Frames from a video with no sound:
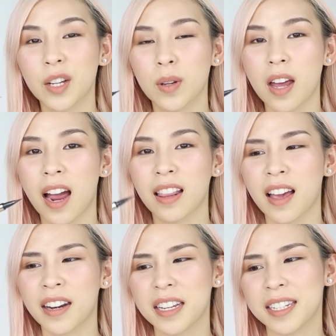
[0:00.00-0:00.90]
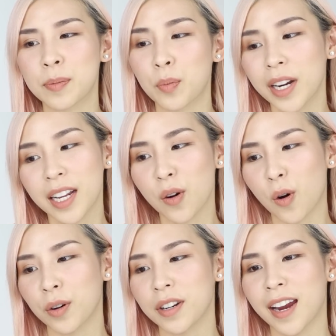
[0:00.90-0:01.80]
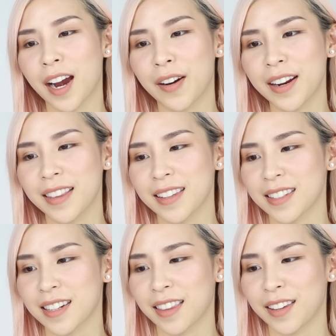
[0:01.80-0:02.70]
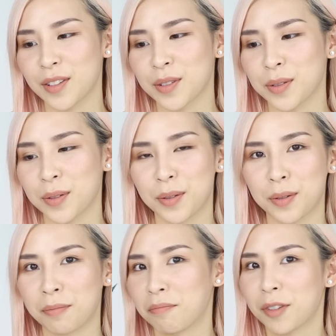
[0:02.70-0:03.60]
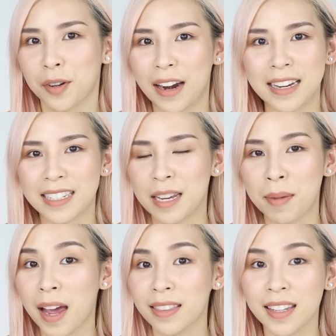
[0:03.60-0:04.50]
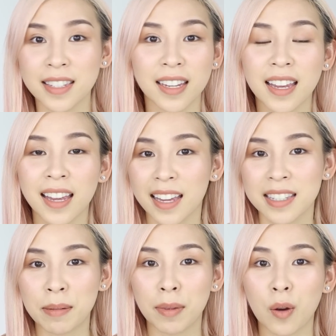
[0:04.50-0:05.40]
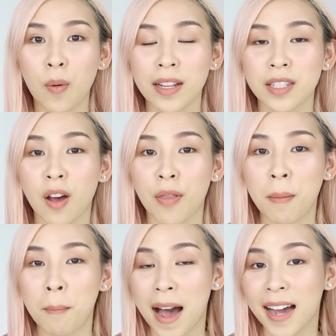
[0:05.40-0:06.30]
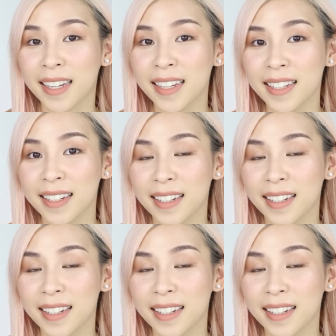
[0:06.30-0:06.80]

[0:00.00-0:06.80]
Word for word: liquid eyeliner is pretty ordinary. There's nothing too crazy about these. You can get similar ones on the market.